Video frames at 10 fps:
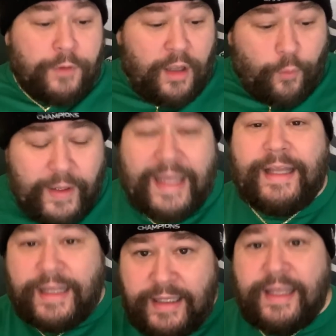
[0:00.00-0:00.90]
We
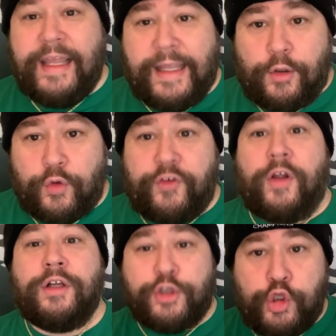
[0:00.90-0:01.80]
need the Eagles
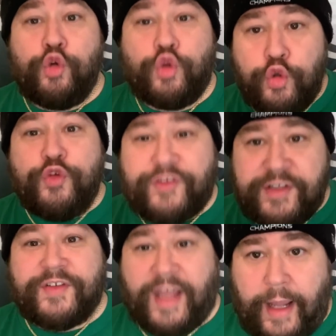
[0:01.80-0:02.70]
to lose
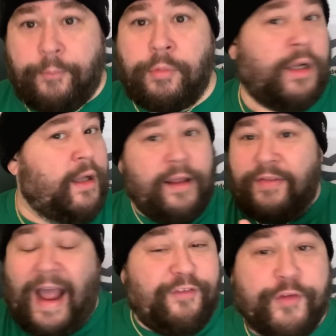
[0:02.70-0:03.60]
this game.
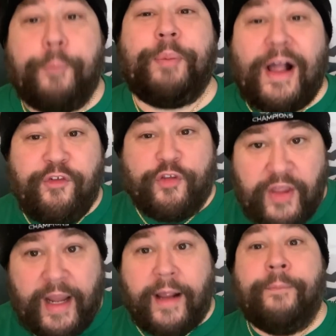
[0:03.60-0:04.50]
That's the best
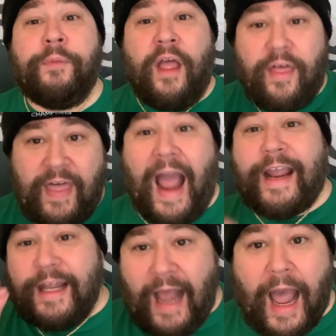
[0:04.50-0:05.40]
thing that
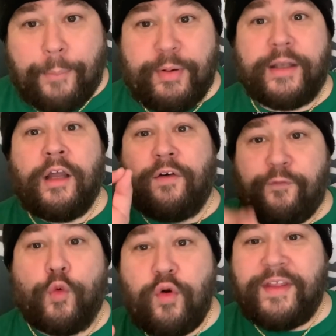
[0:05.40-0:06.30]
could happen
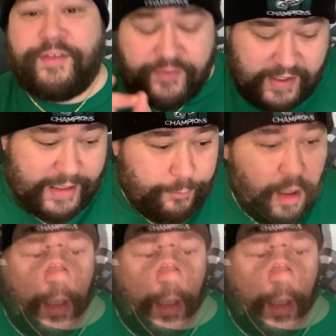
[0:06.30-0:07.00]
for this team.